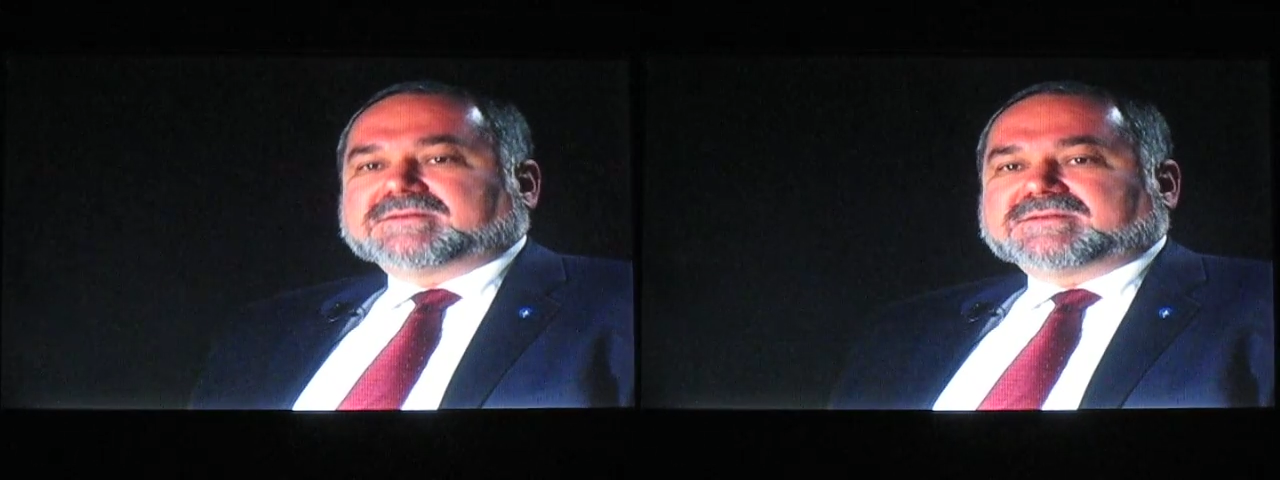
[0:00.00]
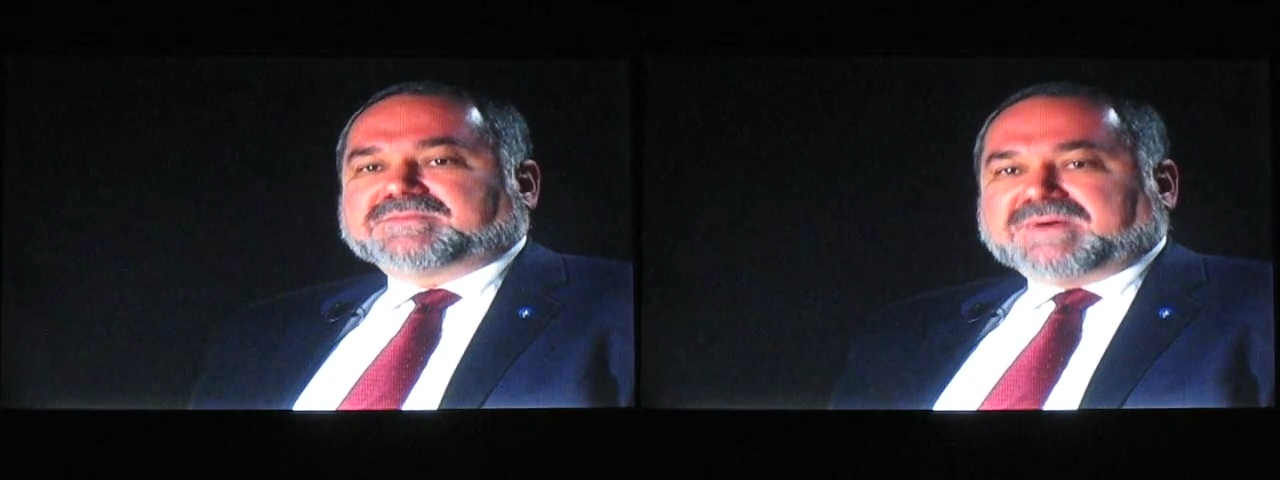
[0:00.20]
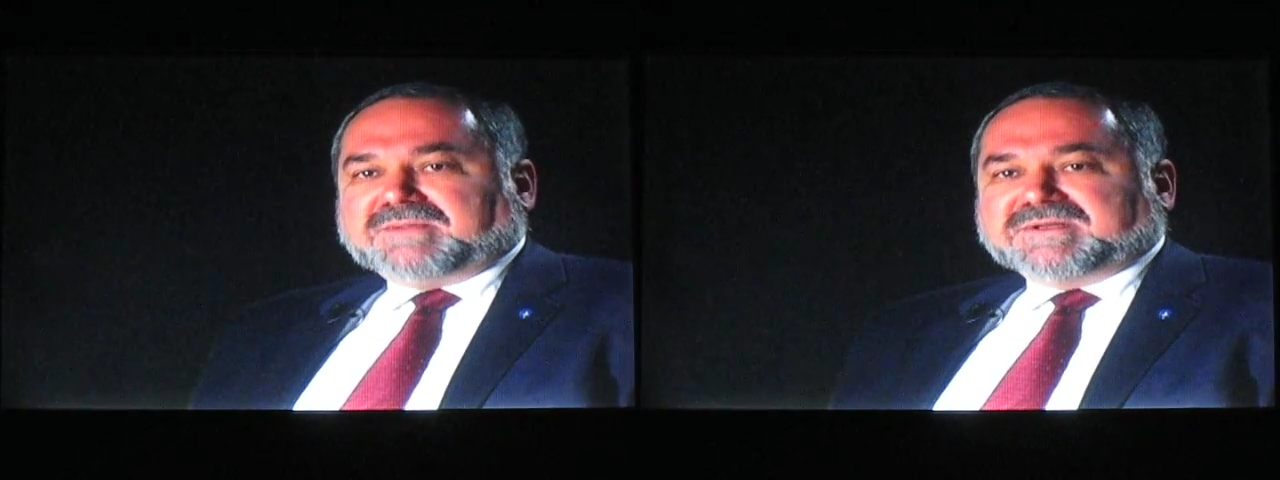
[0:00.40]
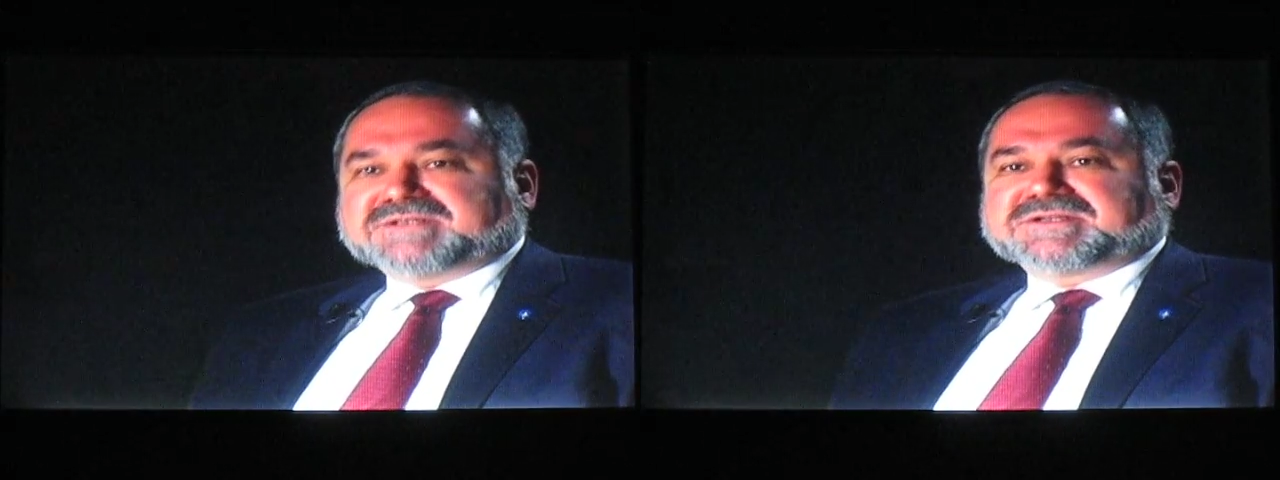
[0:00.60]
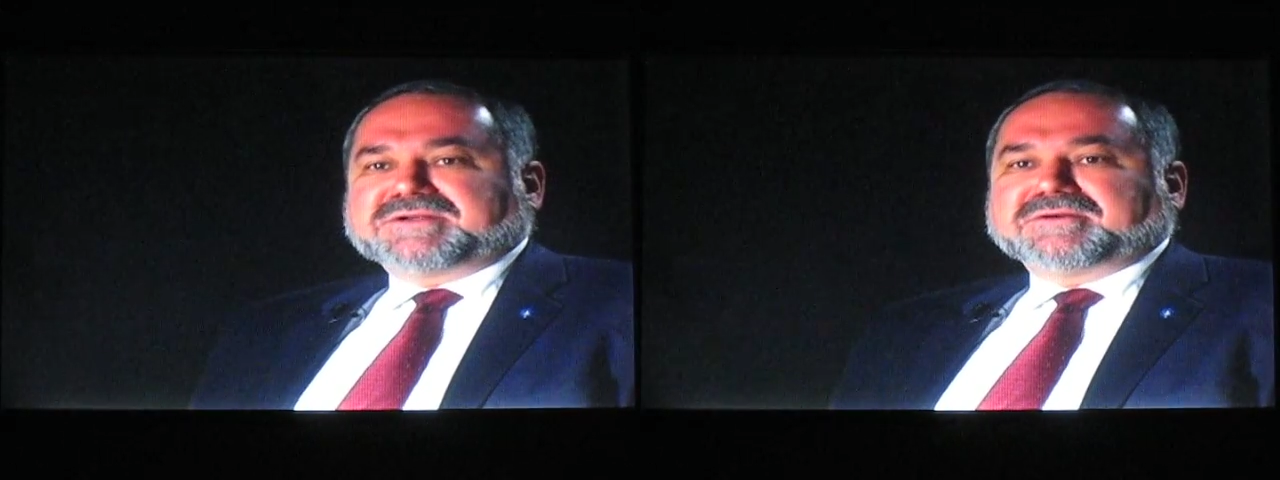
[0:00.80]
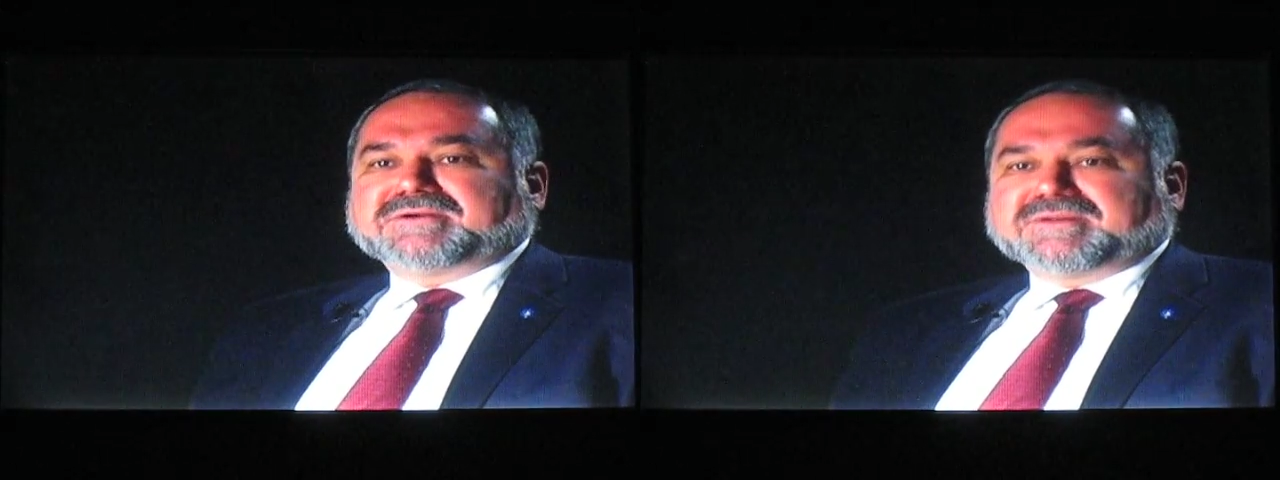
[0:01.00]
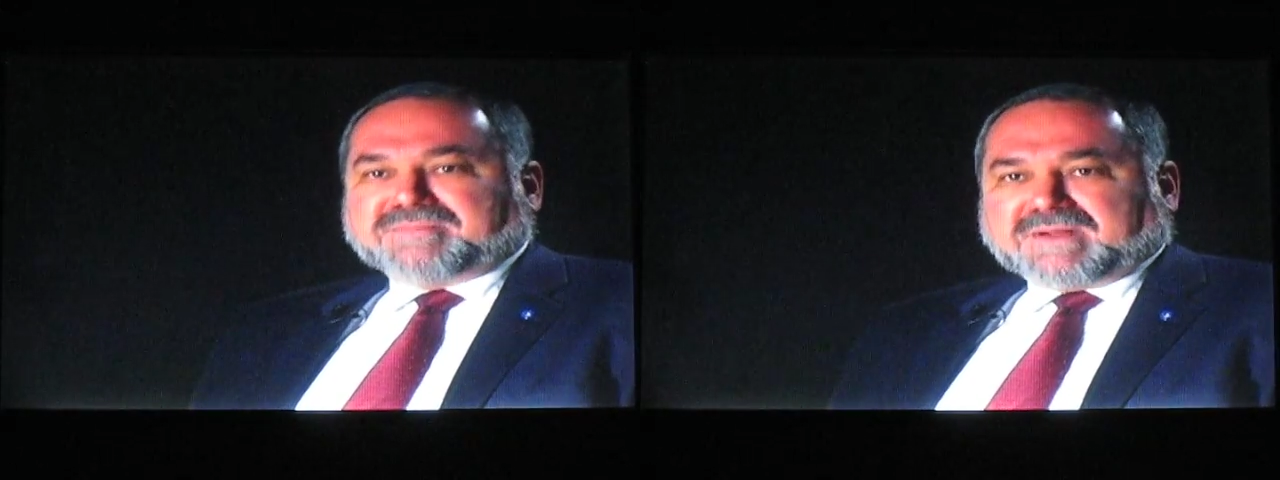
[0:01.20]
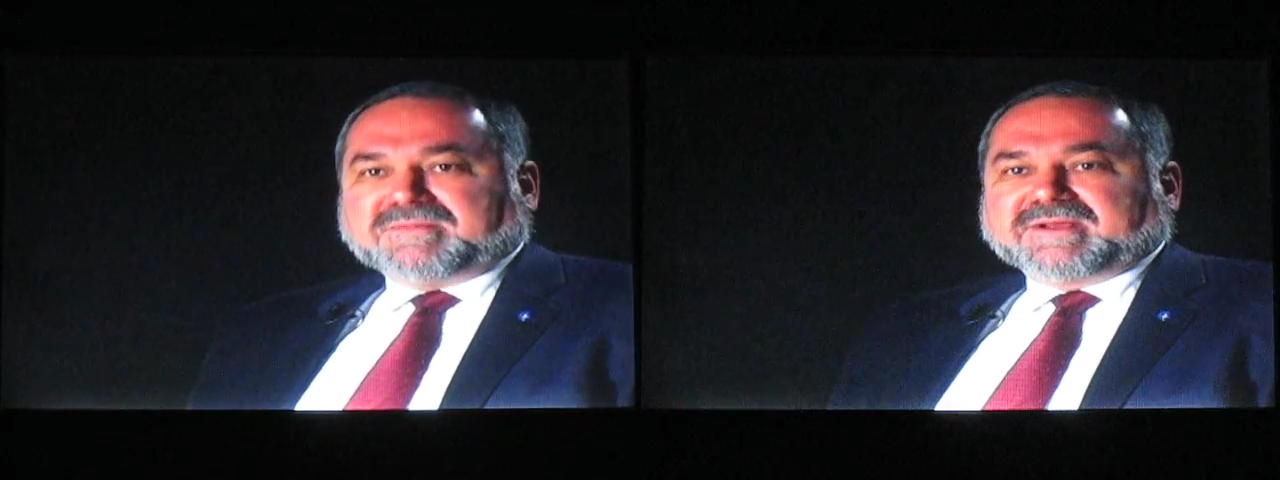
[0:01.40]
to public security and
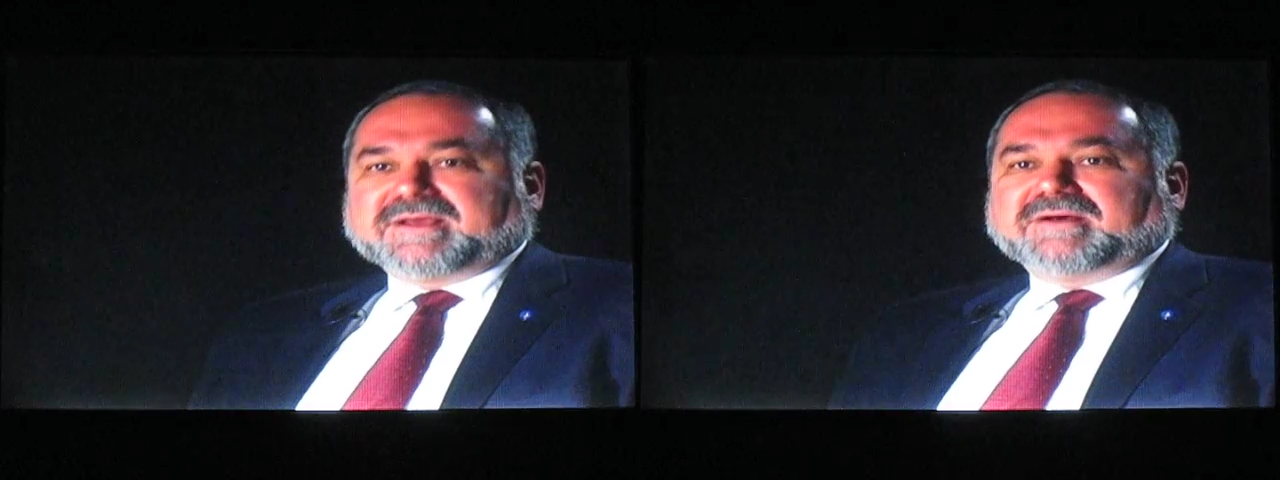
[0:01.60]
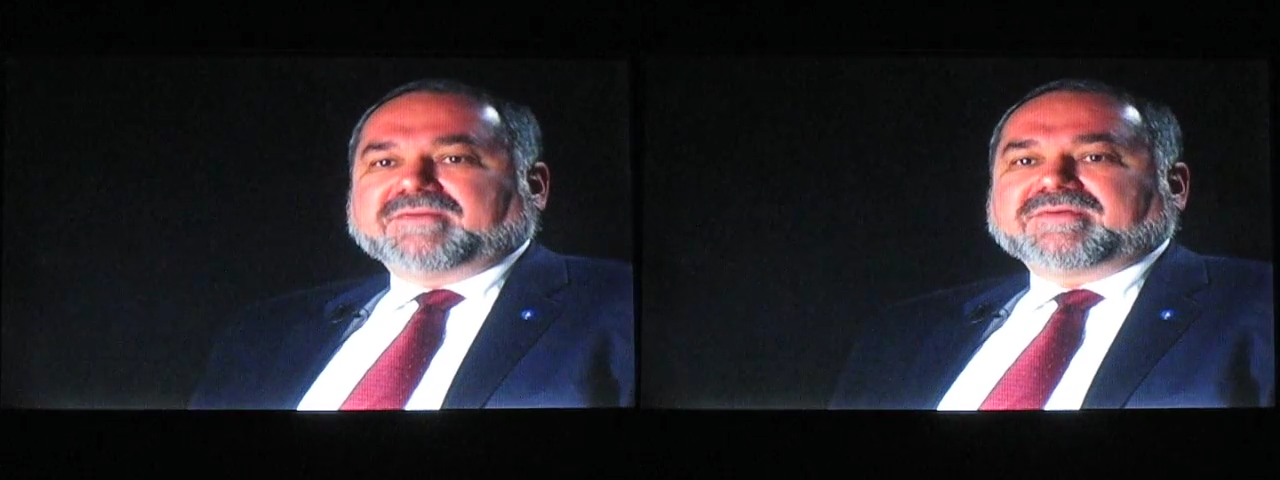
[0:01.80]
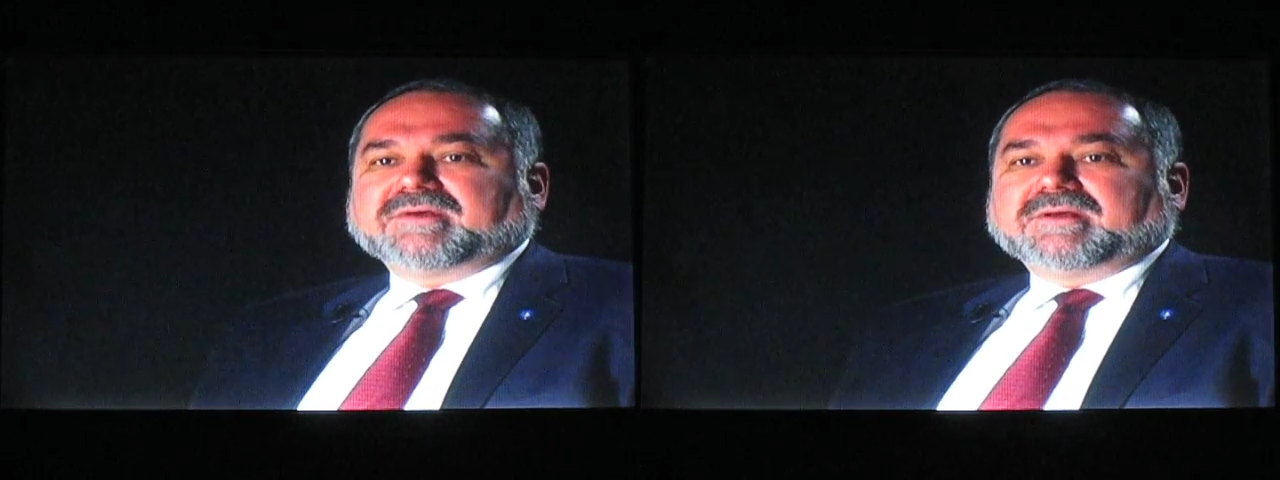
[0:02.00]
public health.